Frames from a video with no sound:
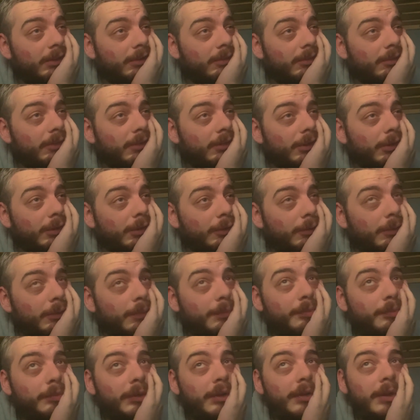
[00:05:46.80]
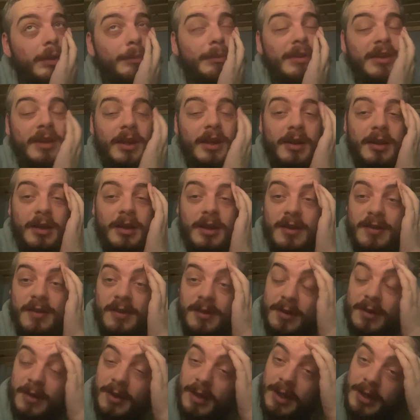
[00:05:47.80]
so I've been, I've been taking it easy
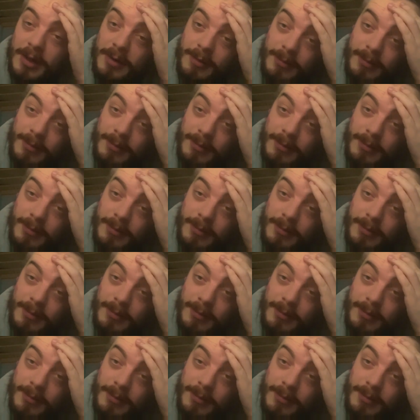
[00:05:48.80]
today.